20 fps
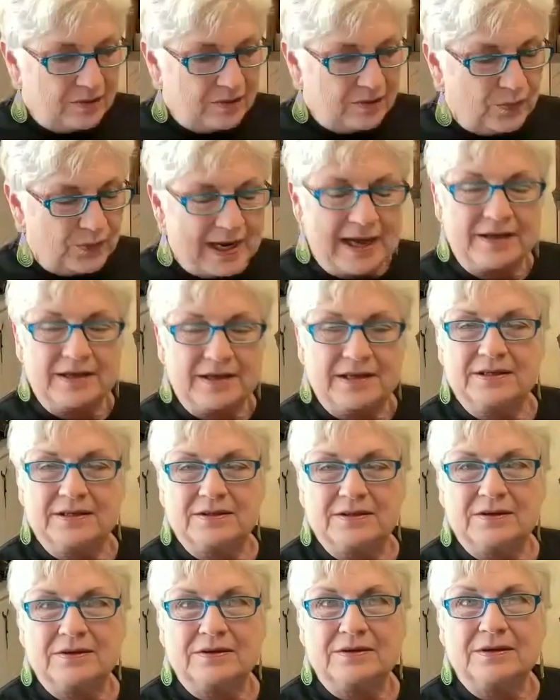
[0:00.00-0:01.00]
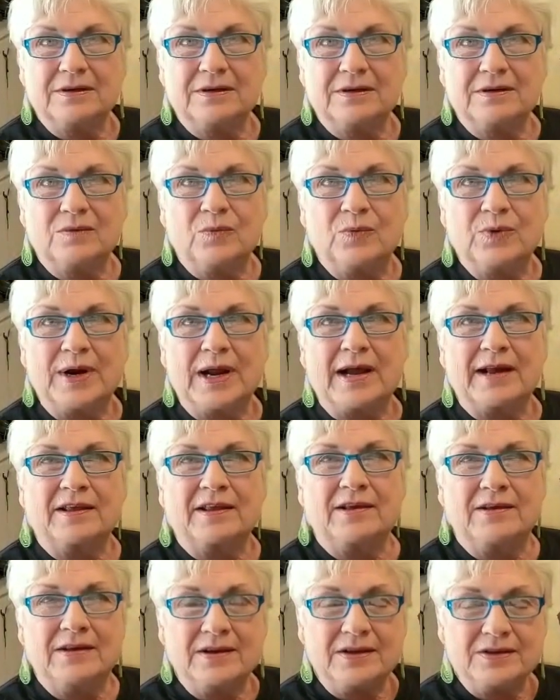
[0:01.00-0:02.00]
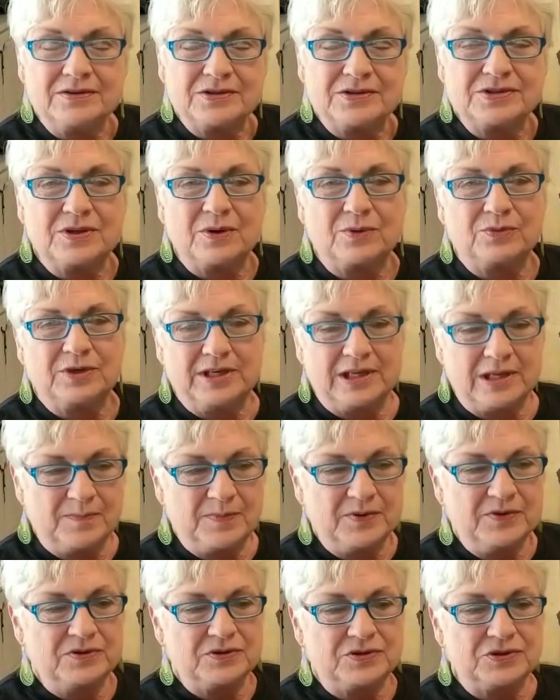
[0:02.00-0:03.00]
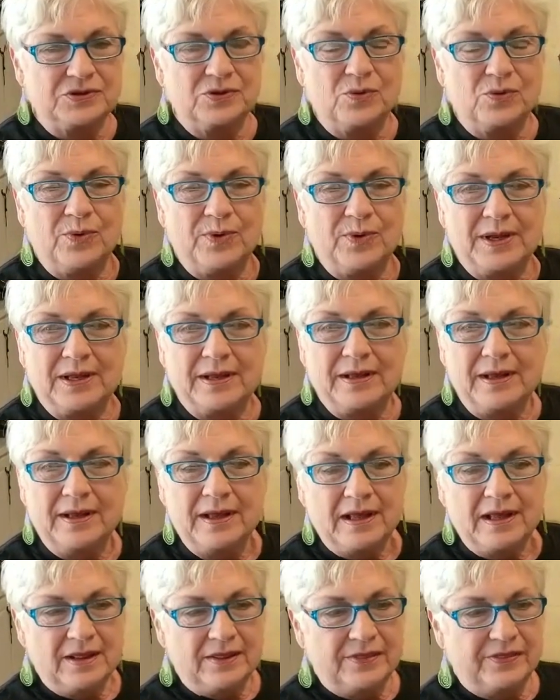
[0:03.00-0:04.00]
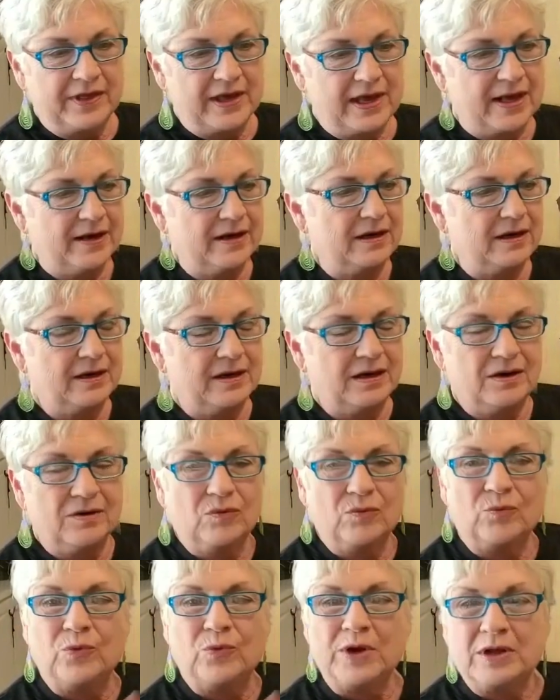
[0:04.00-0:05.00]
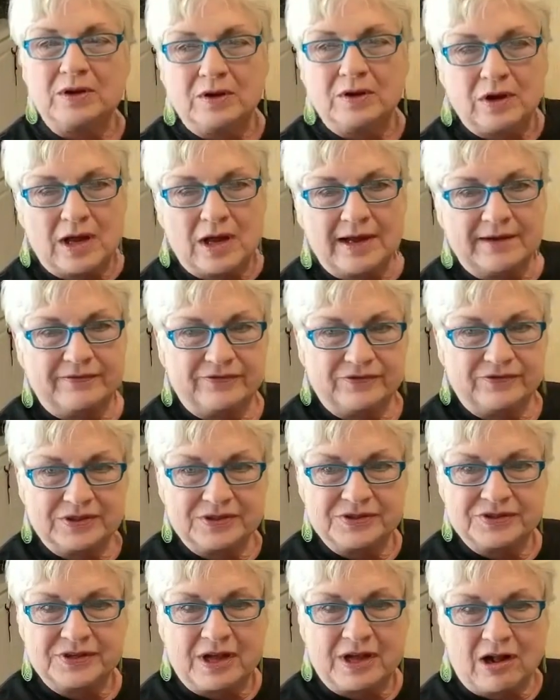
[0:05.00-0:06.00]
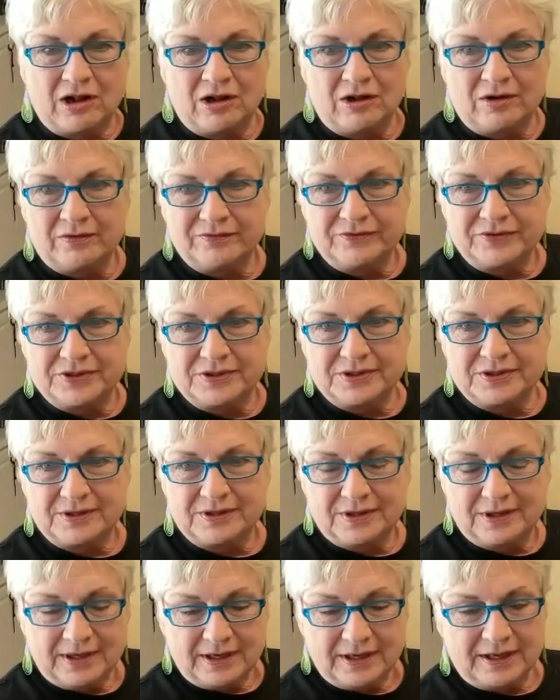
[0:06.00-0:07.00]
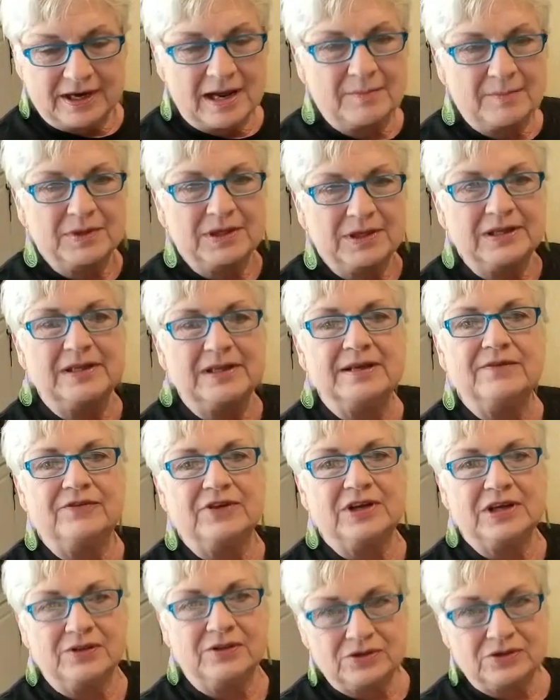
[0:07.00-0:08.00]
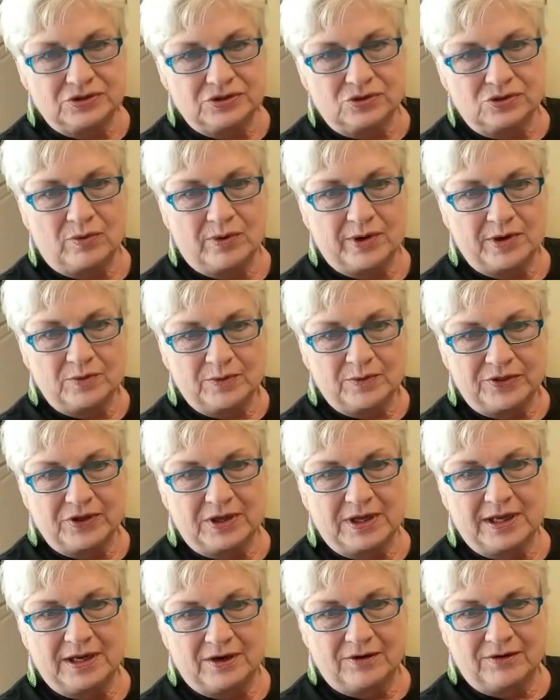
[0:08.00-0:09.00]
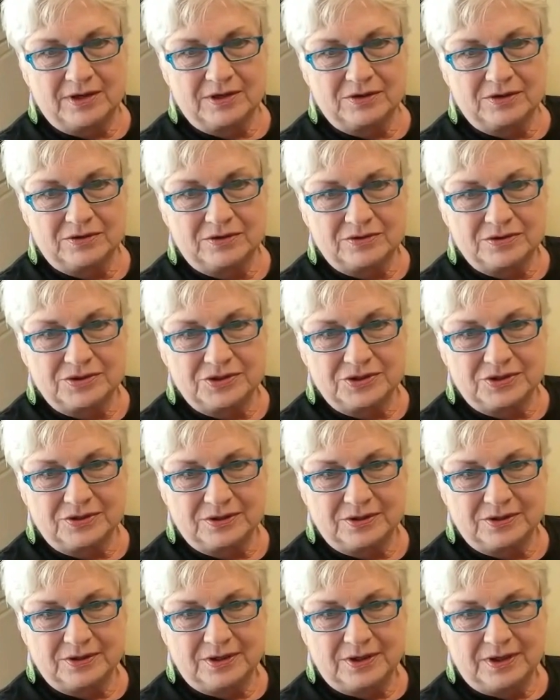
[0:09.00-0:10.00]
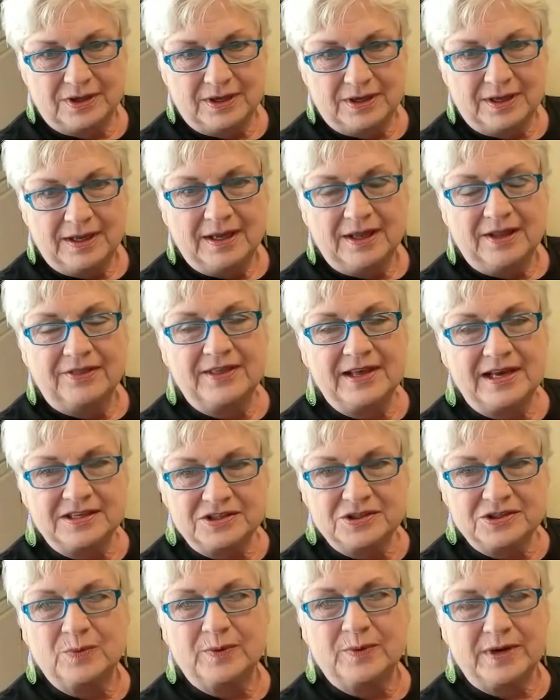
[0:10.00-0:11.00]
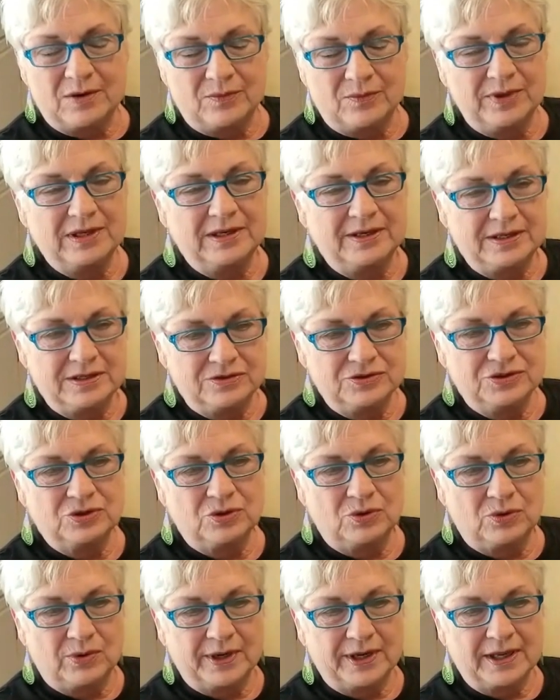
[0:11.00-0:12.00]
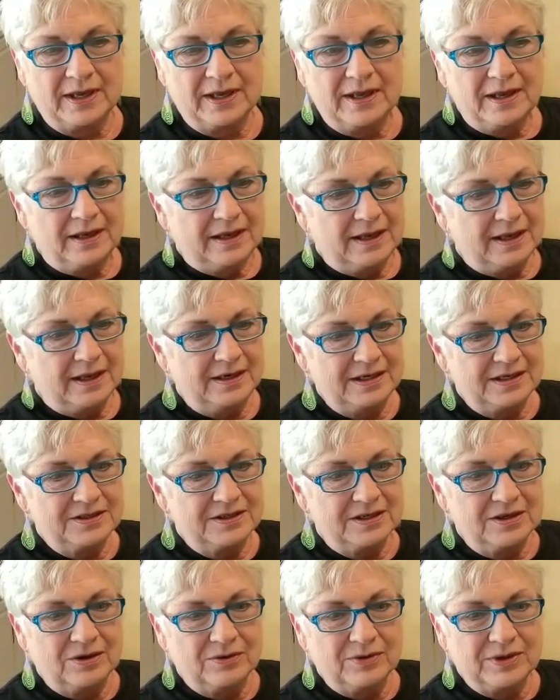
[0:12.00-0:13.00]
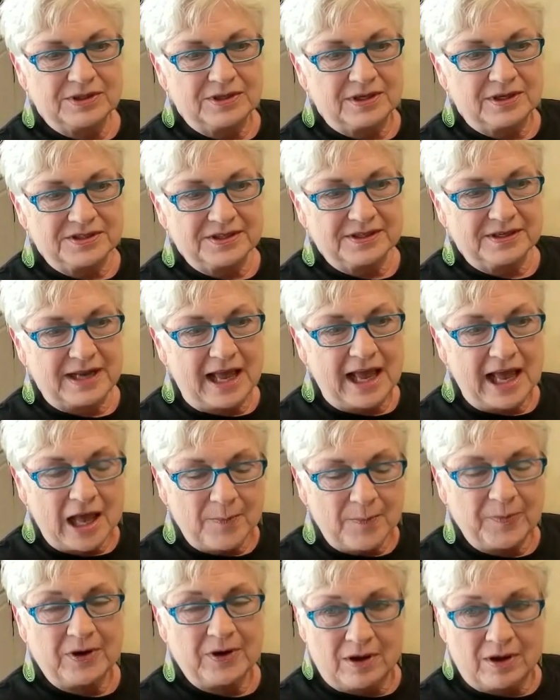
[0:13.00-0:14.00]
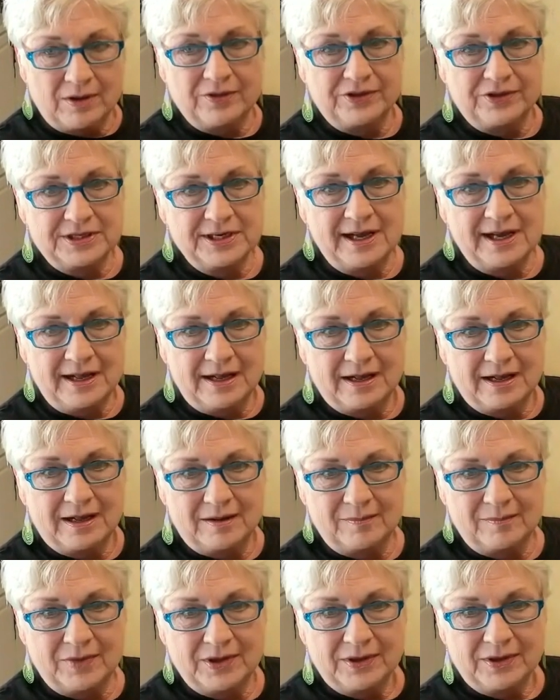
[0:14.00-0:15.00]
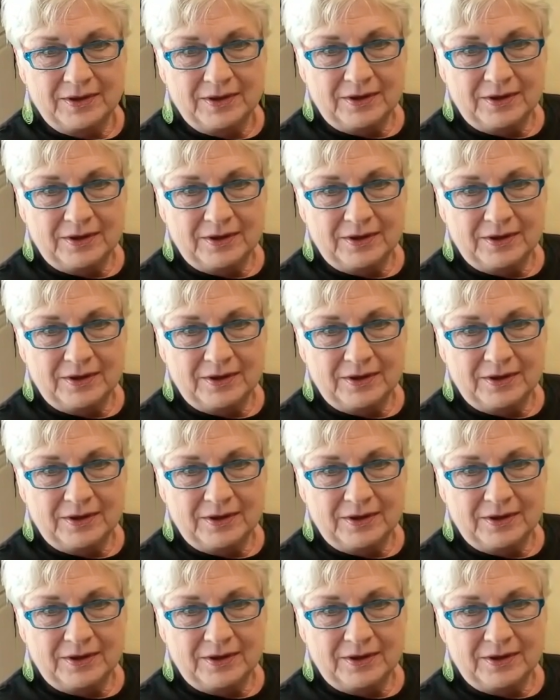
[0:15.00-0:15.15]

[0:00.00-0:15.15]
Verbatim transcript: when I can when I get so deep in the story that real life dissolves and I'm living the story with the characters. That's what I really enjoy. And it, you know, it doesn't happen all the time.